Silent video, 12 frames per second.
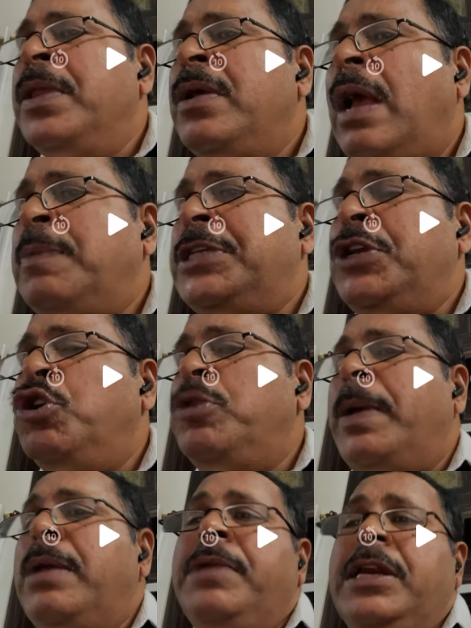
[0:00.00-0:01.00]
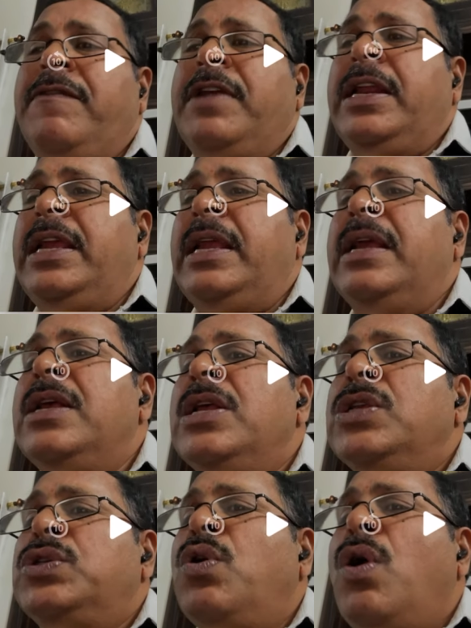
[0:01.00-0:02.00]
absolute permittivity.
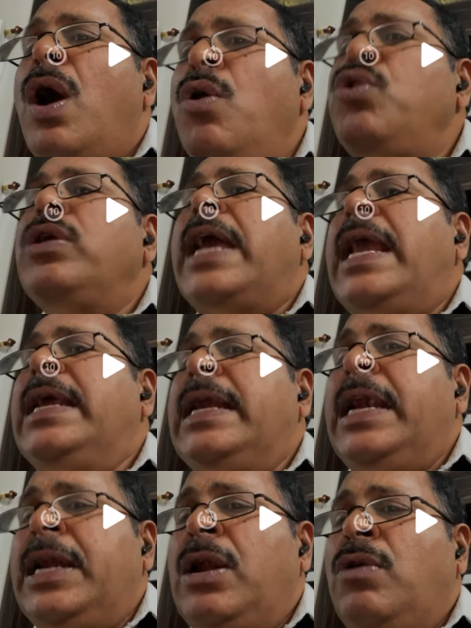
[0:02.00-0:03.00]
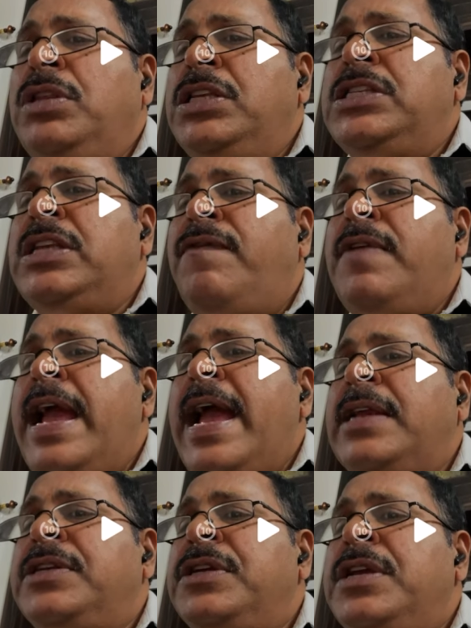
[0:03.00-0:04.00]
So how to calculate now? This is F
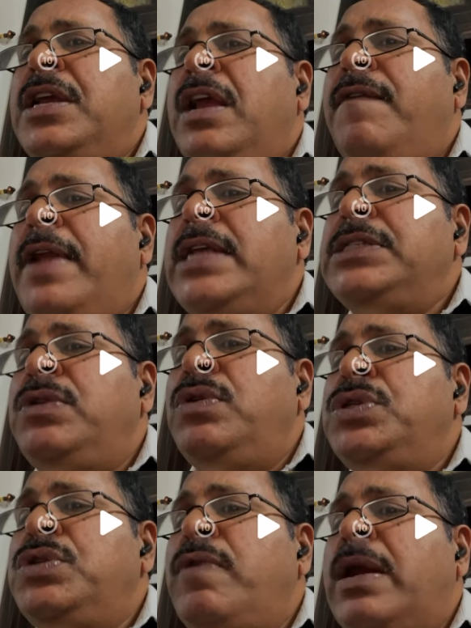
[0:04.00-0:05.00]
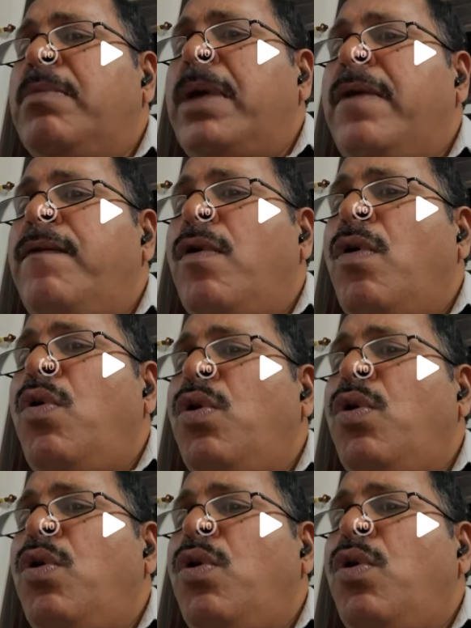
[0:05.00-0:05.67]
dash. F dash equals to 1 by 4